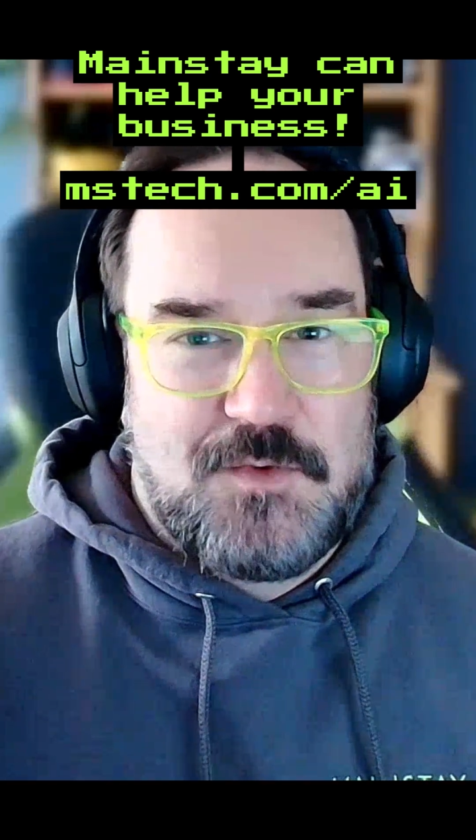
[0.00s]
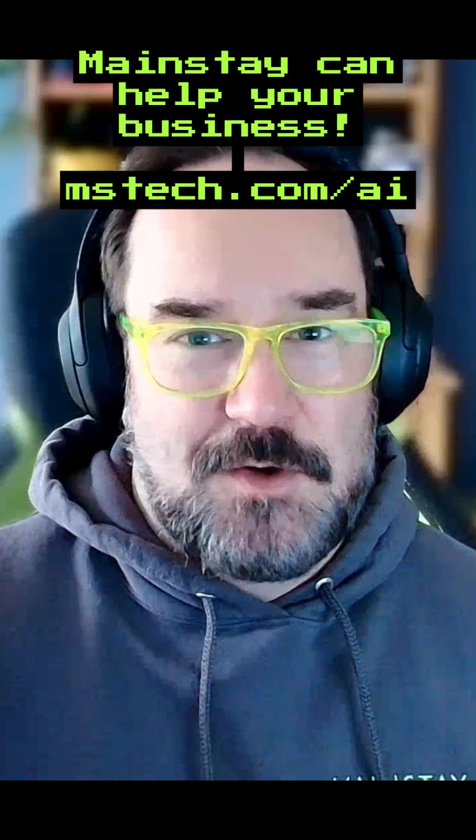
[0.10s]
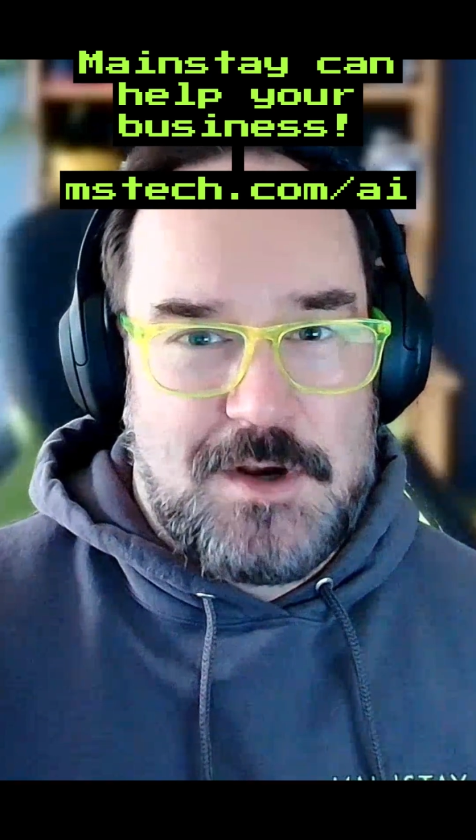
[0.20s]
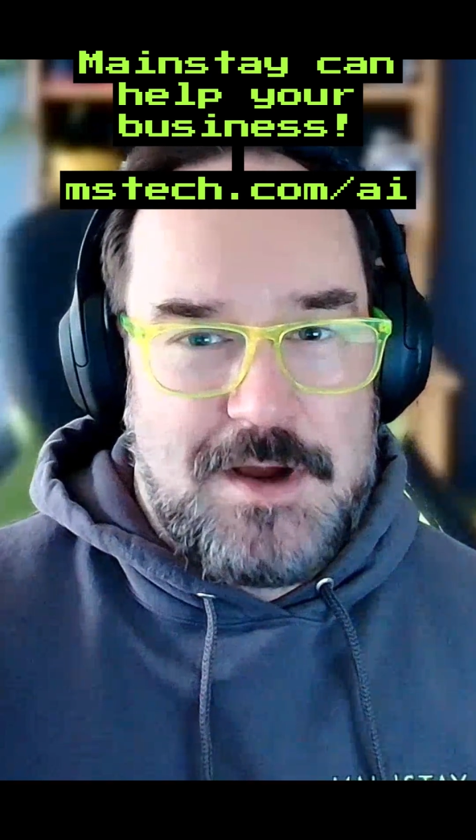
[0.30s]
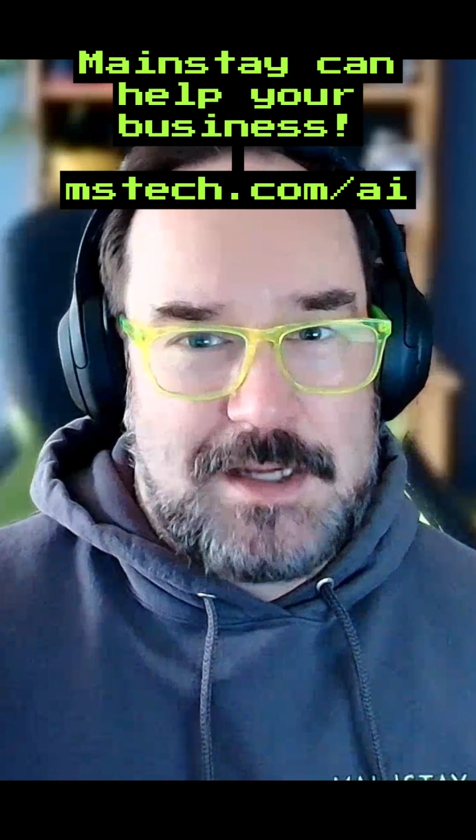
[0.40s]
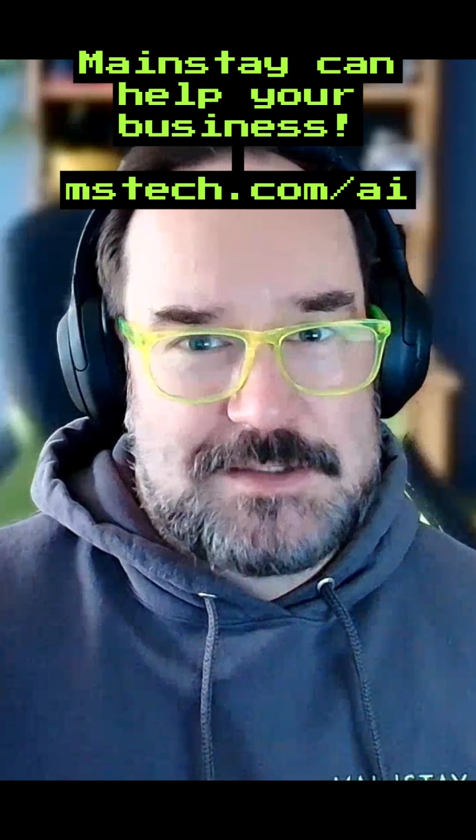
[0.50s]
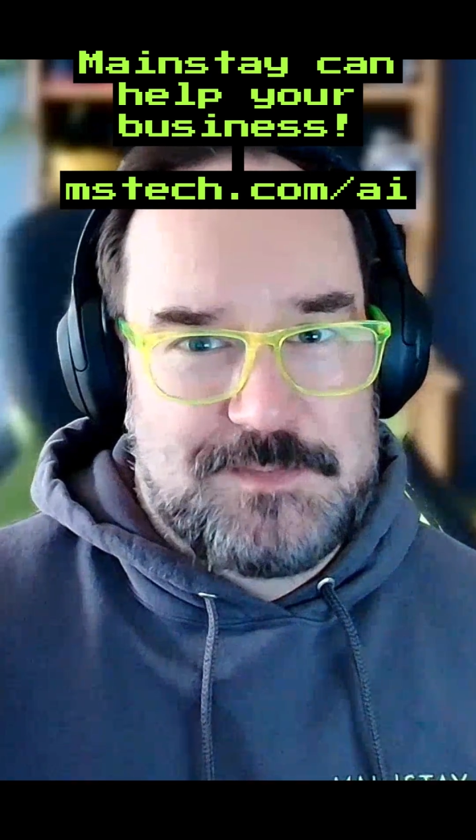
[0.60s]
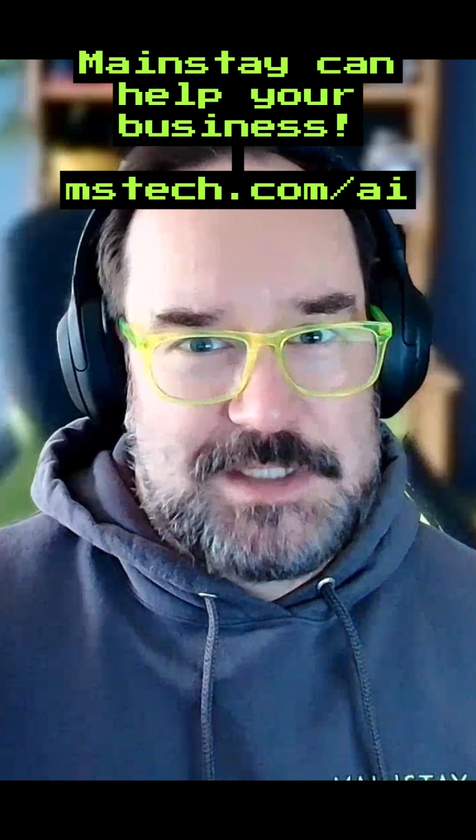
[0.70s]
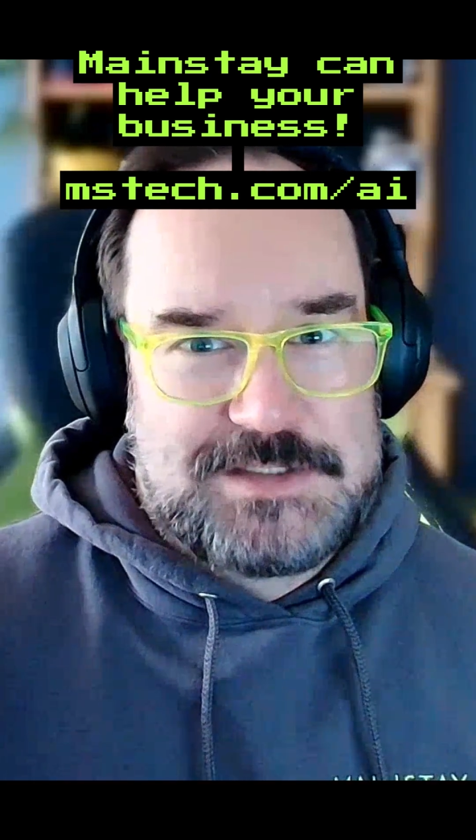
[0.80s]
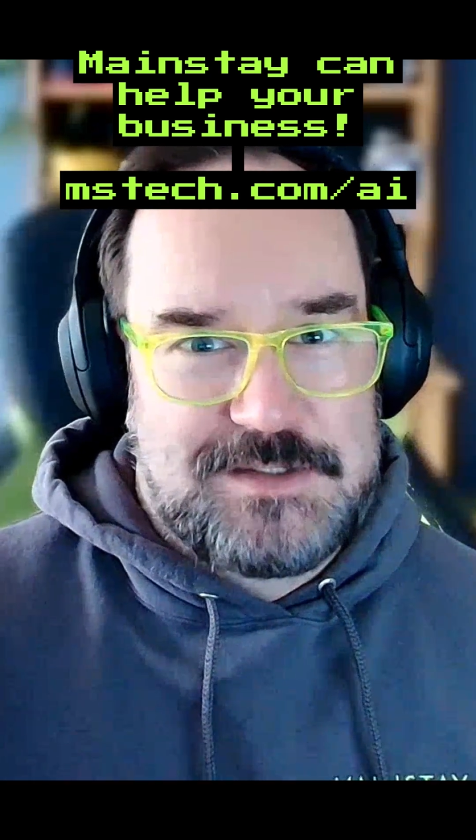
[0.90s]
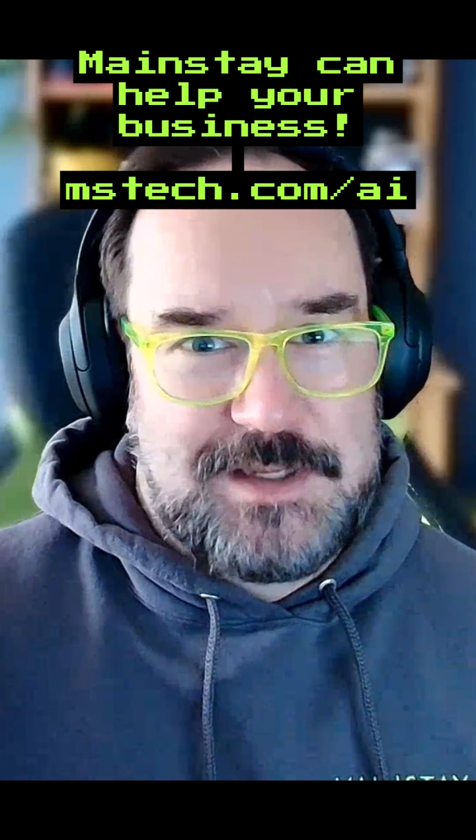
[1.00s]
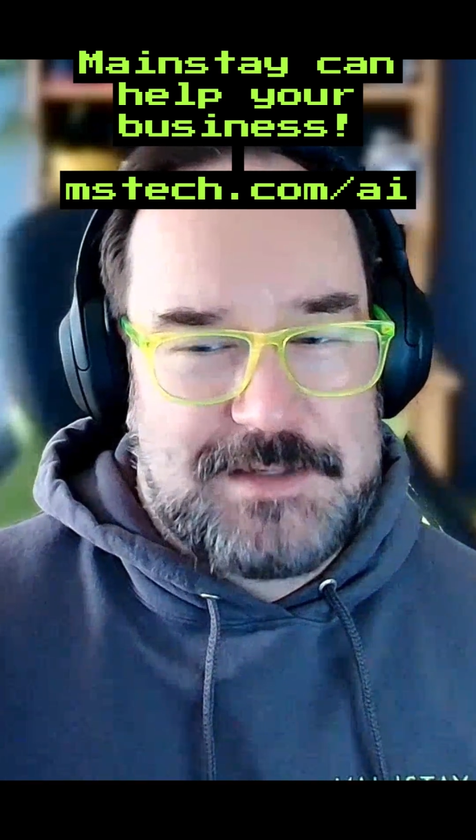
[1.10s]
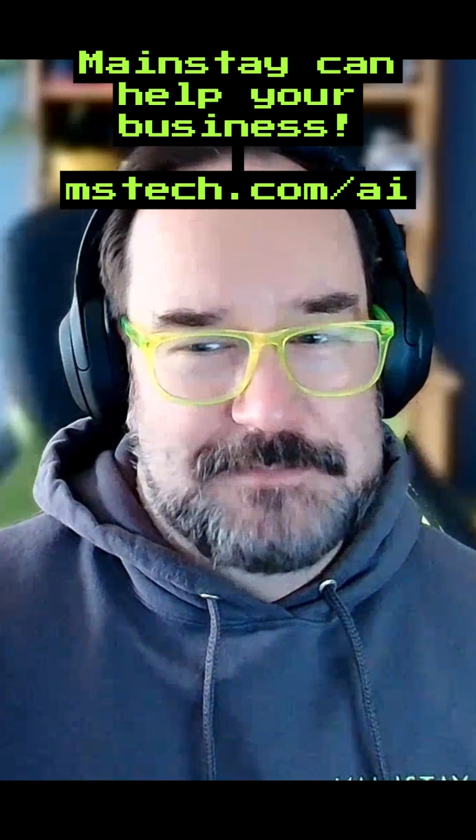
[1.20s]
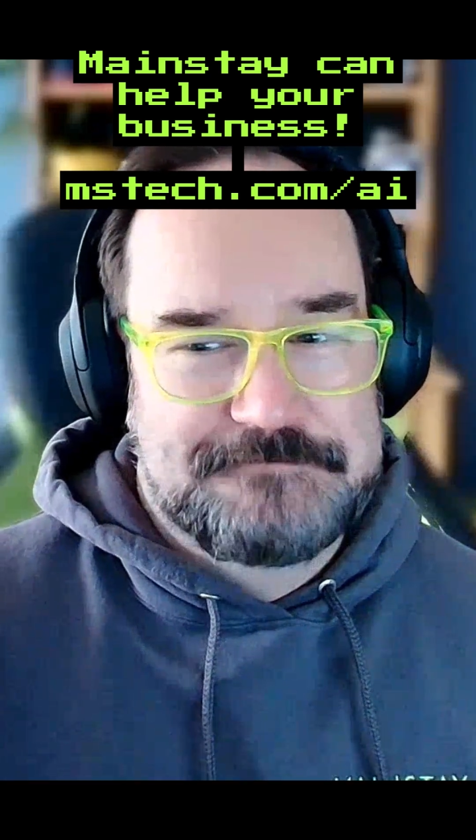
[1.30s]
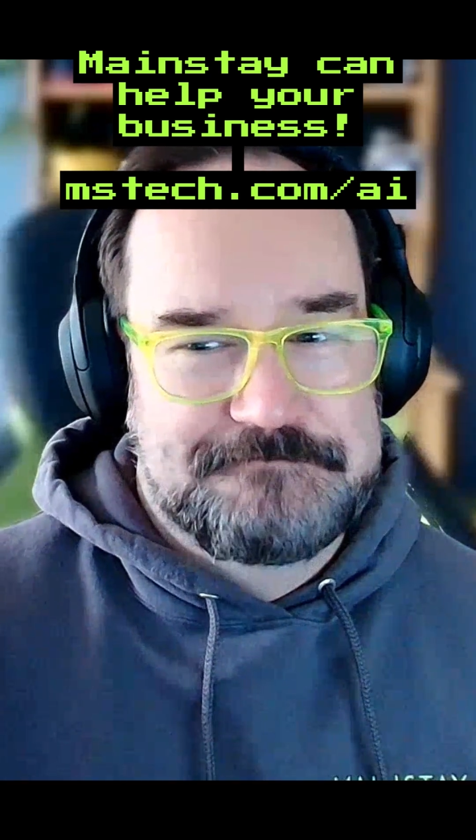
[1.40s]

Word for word: or not based on that.